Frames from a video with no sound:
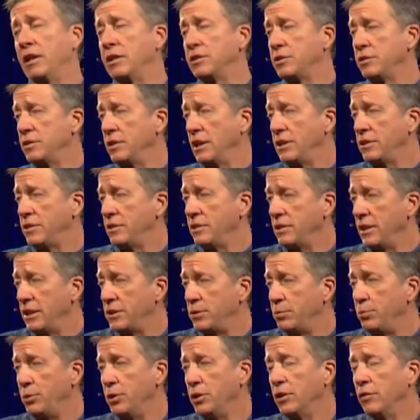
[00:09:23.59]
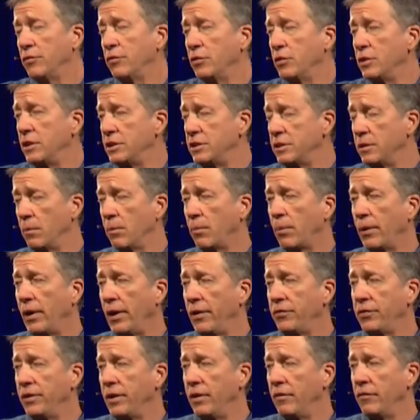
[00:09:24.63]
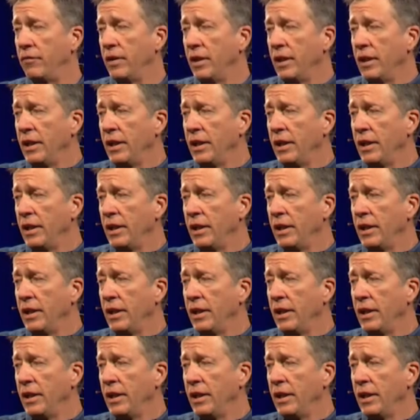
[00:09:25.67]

It's, it's, it's, beautiful. It's impressive.